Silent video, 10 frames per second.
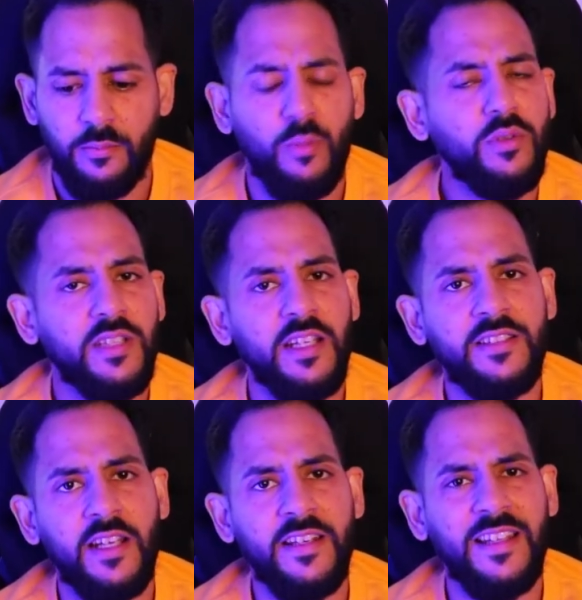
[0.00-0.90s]
But once I
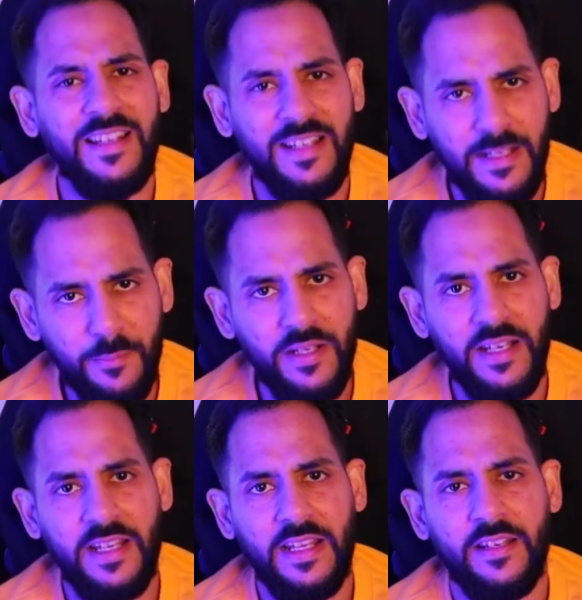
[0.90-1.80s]
started
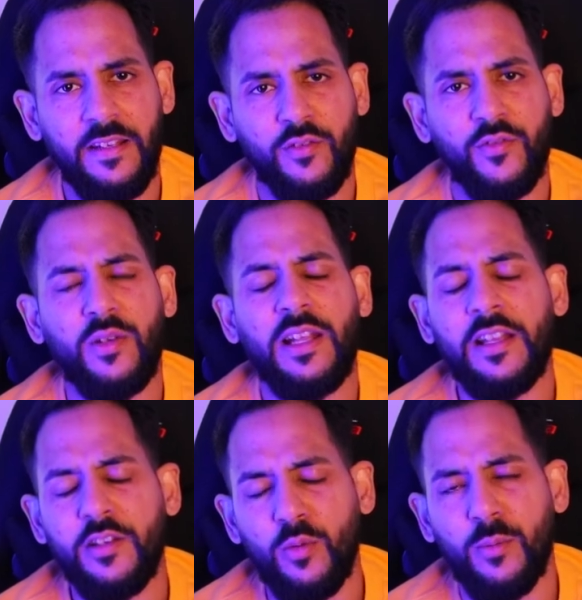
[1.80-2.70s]
eliminating those foods, and I
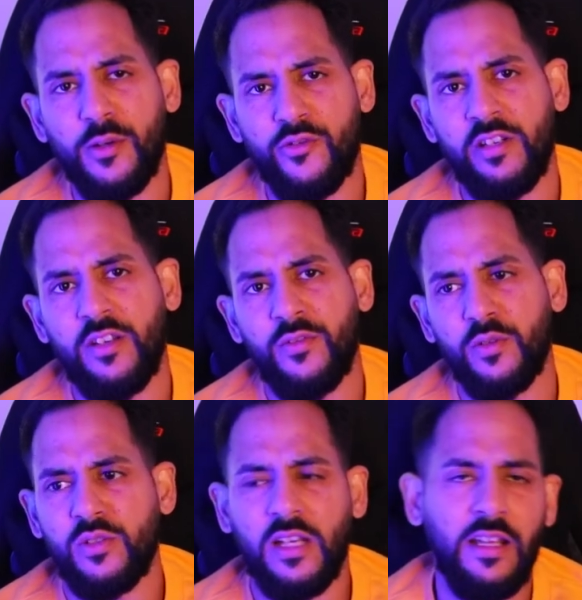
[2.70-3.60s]
knew what my trigger
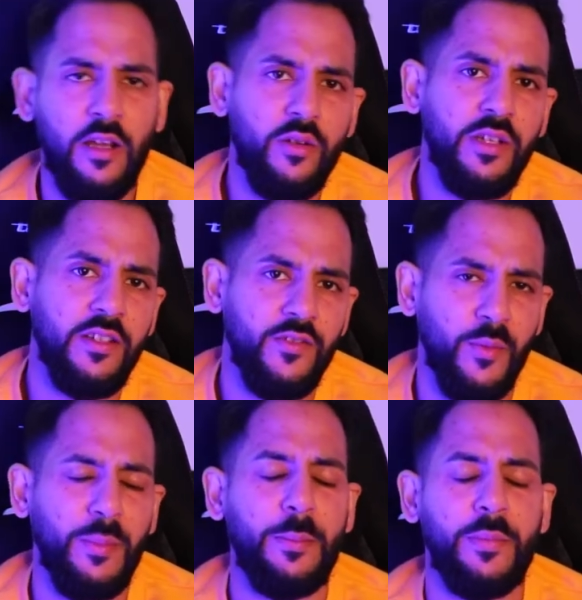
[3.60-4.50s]
foods are, like onions for
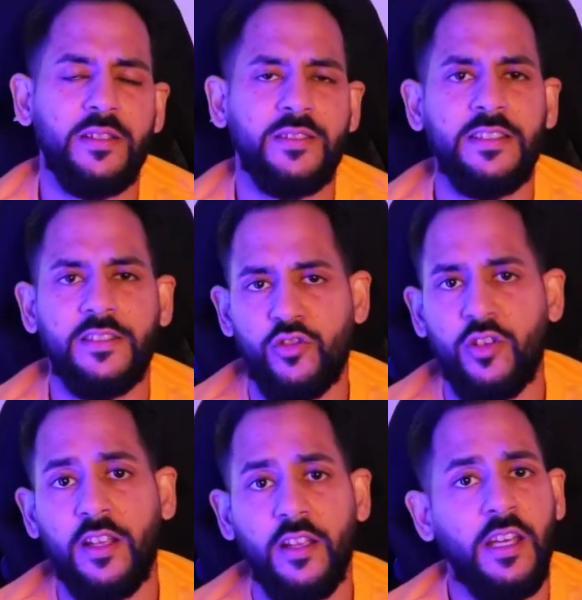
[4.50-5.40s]
me personally is a
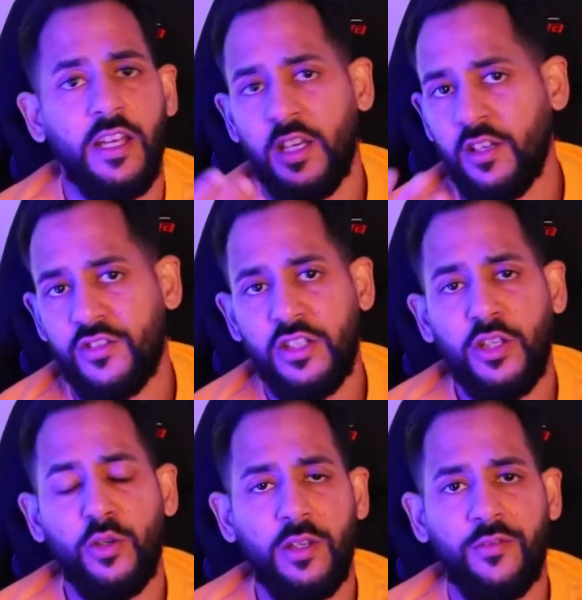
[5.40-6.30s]
trigger. To
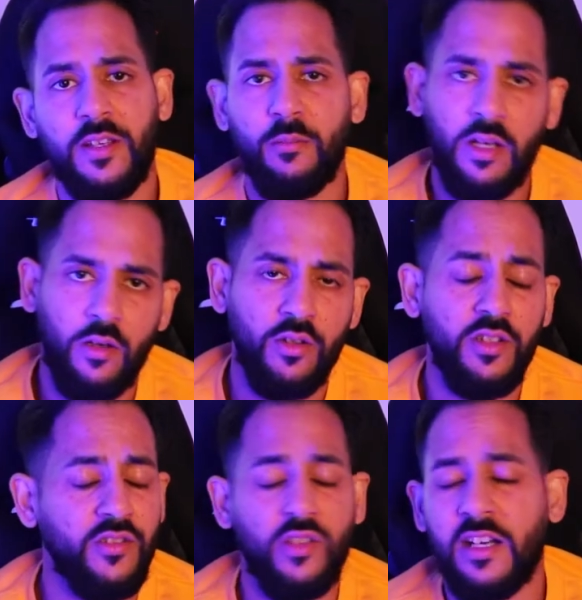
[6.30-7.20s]
you, you think, well,
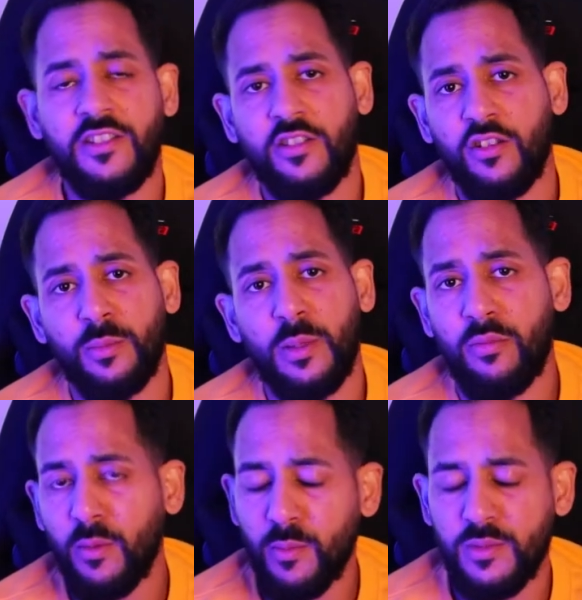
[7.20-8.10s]
onions don't actually cause me a
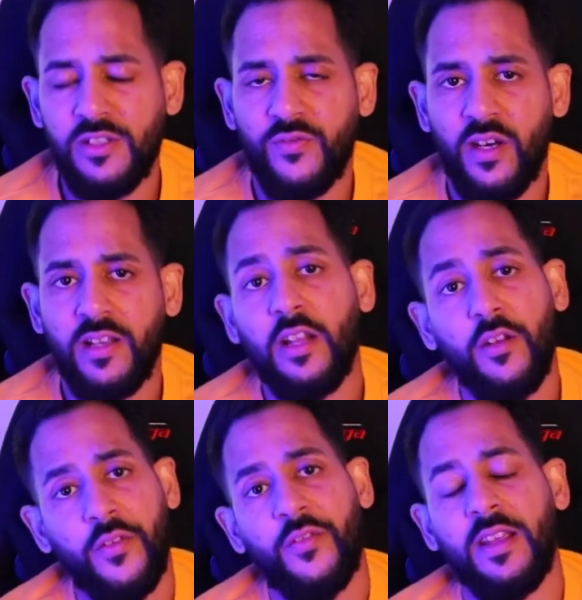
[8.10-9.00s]
problem, which is fine.
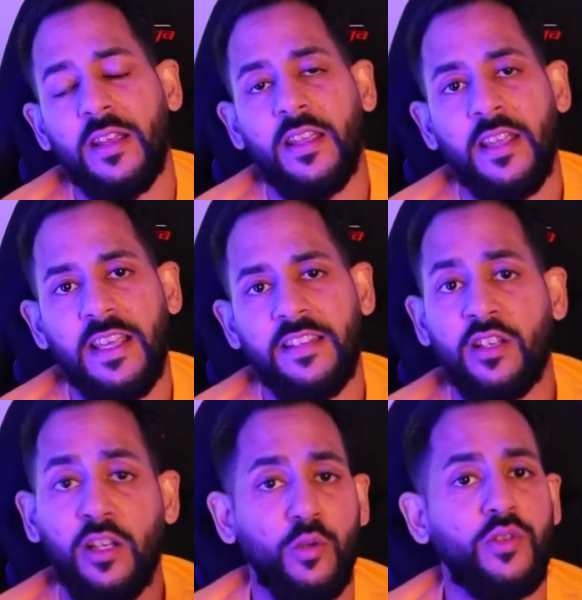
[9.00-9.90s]
Another thing is
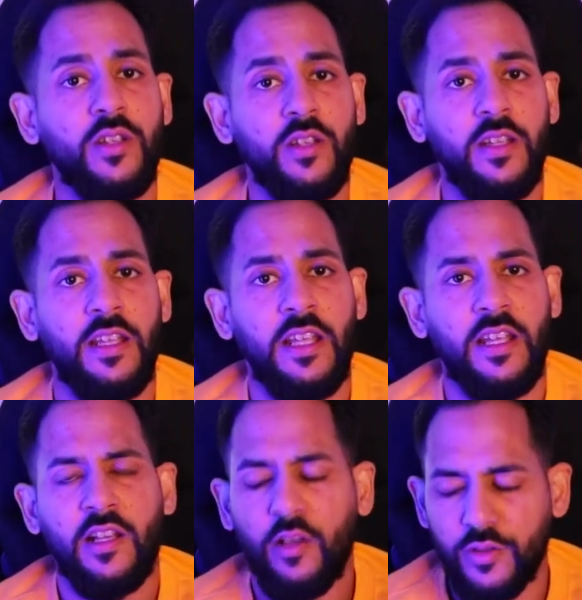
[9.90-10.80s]
gluten.
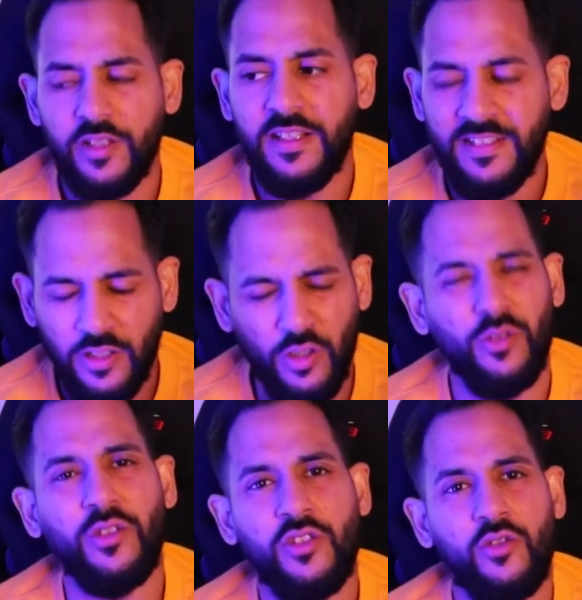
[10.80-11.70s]
Gluten is a
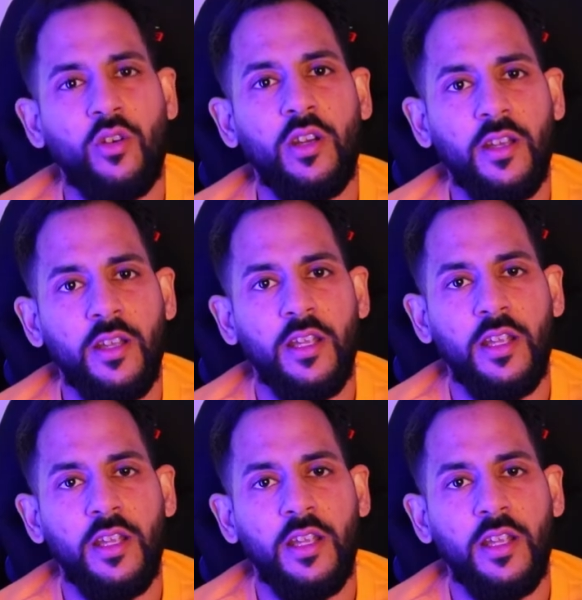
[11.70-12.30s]
gut destroyer.